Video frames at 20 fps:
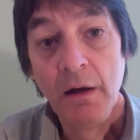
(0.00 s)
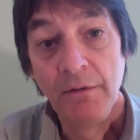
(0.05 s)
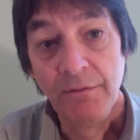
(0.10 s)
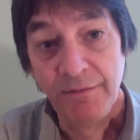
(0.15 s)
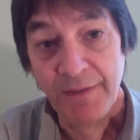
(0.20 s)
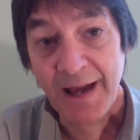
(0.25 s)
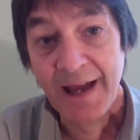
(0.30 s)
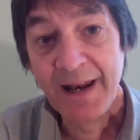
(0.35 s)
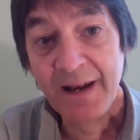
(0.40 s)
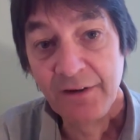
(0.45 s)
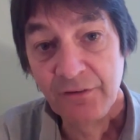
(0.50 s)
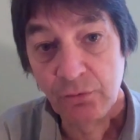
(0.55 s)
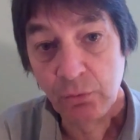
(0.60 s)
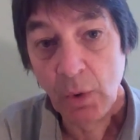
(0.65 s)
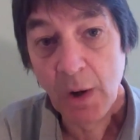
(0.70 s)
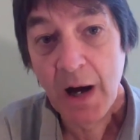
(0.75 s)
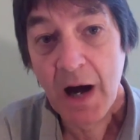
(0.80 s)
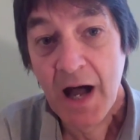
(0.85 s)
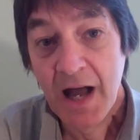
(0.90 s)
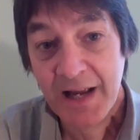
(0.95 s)
That is
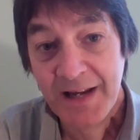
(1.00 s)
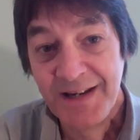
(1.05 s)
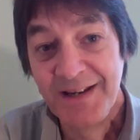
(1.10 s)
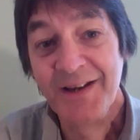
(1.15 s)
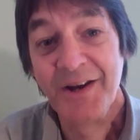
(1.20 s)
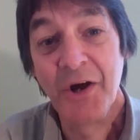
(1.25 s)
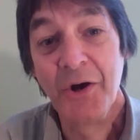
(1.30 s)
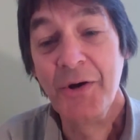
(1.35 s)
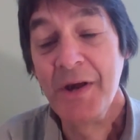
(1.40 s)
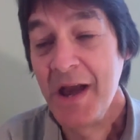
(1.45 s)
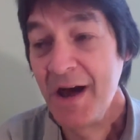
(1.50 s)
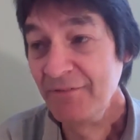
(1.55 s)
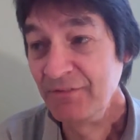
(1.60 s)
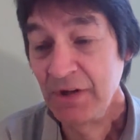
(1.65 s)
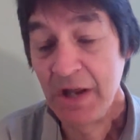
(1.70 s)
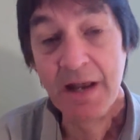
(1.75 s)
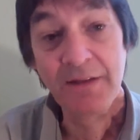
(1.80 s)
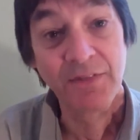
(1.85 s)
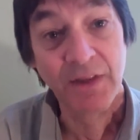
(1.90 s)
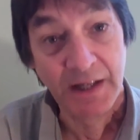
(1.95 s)
why, you have
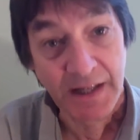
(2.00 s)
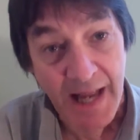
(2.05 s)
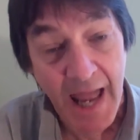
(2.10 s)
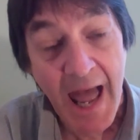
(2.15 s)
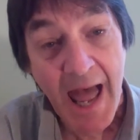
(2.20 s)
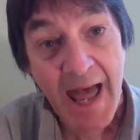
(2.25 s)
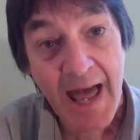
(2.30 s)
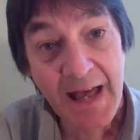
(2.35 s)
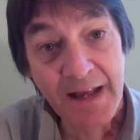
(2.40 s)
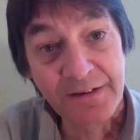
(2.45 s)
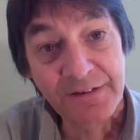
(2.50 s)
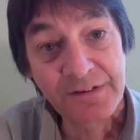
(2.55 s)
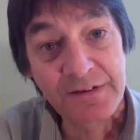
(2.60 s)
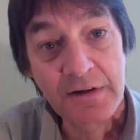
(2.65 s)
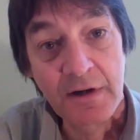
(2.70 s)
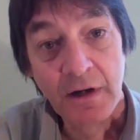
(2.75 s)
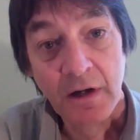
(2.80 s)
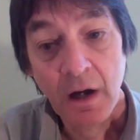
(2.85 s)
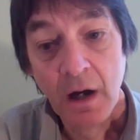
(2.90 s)
to hit the gas